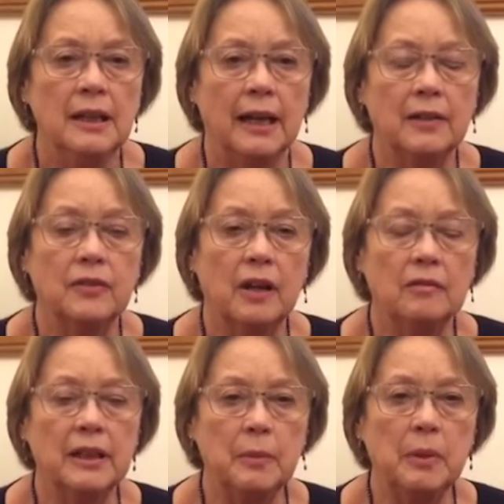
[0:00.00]
and I've
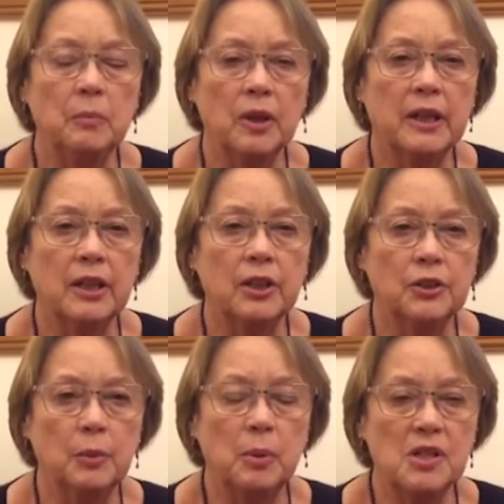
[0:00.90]
currently been working on
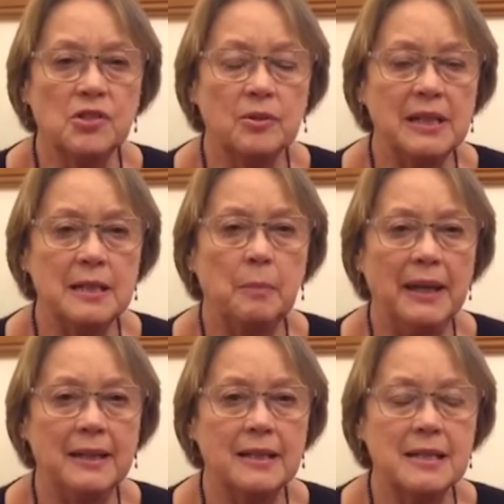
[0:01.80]
the Personal
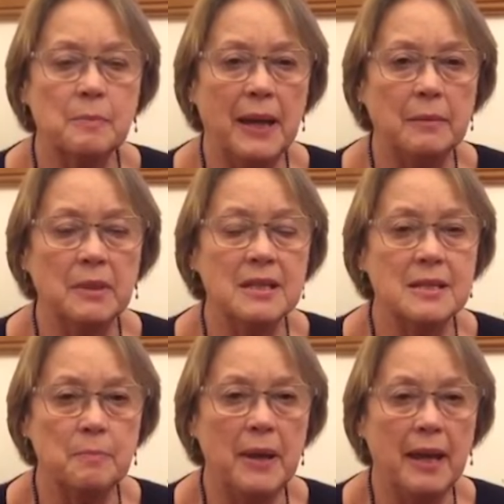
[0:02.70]
Independence
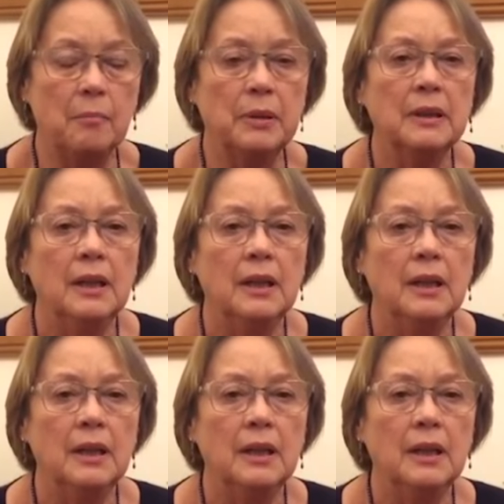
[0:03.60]
Payments, PIP,